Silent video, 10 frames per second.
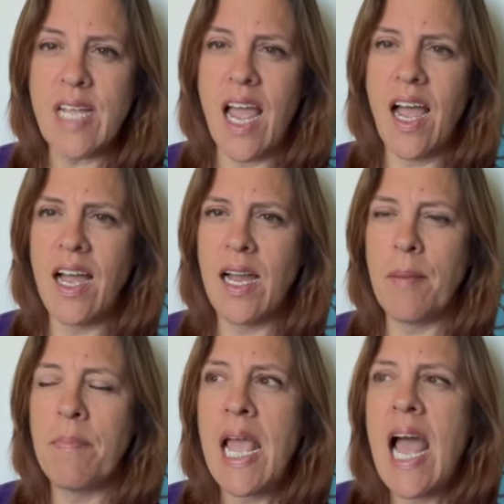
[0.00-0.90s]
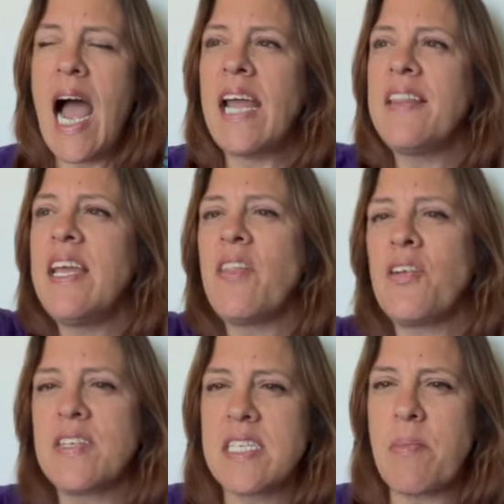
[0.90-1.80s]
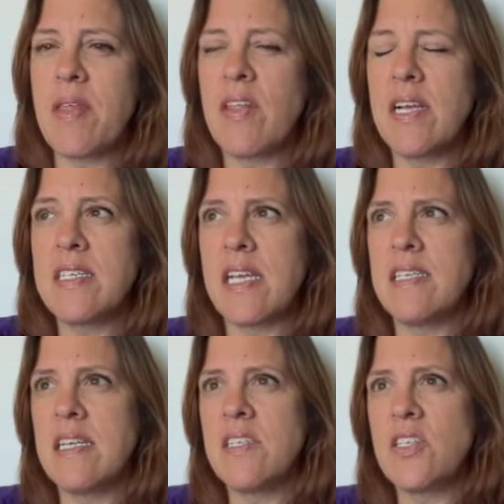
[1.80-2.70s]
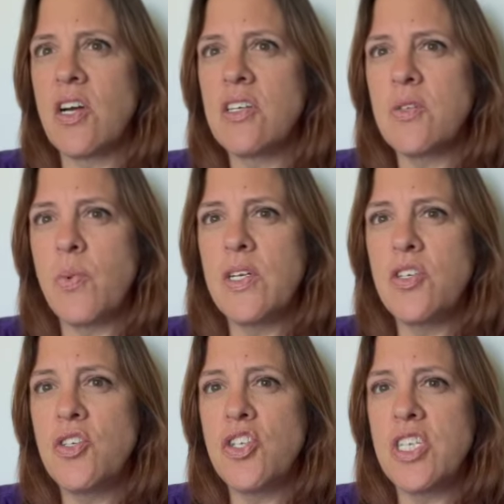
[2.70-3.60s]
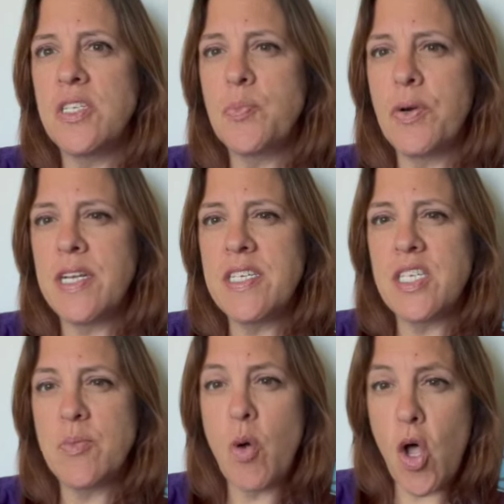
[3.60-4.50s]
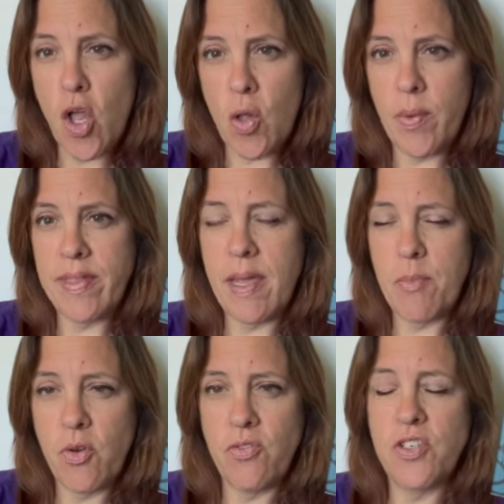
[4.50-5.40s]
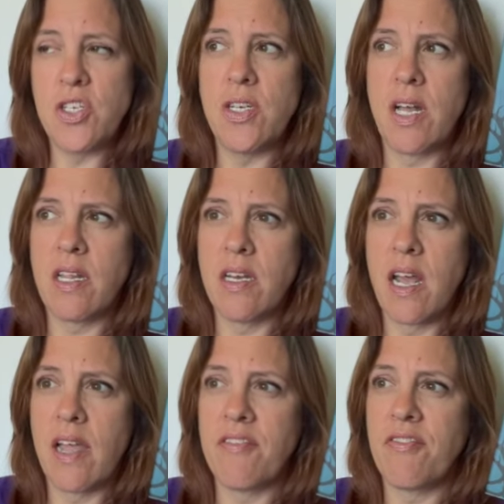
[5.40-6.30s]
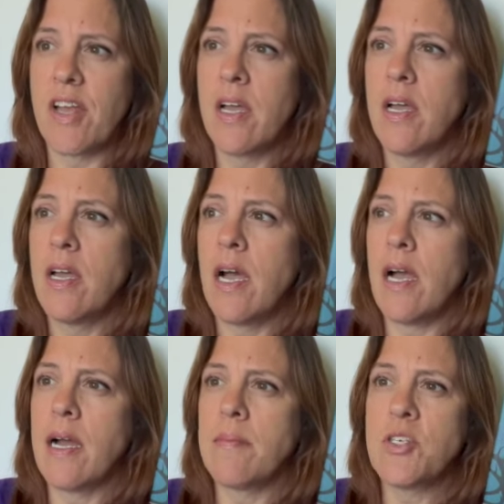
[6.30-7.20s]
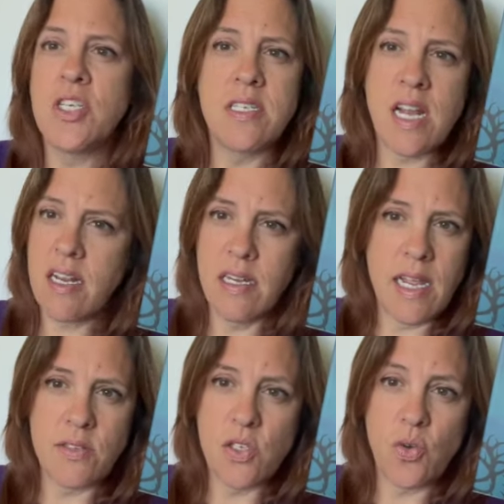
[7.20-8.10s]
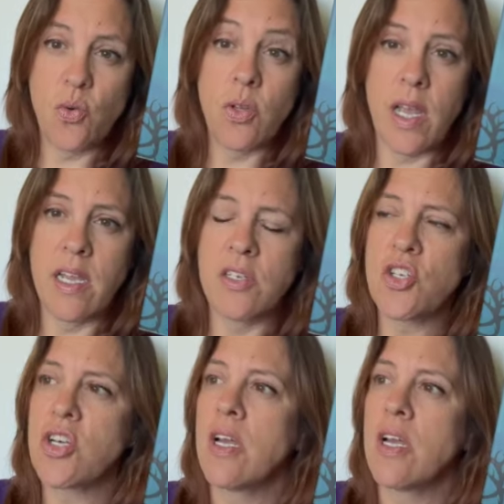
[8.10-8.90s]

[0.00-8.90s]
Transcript: Some of the things, it starts when she's pretty small when they move to Yellowknife. She's not yet school age.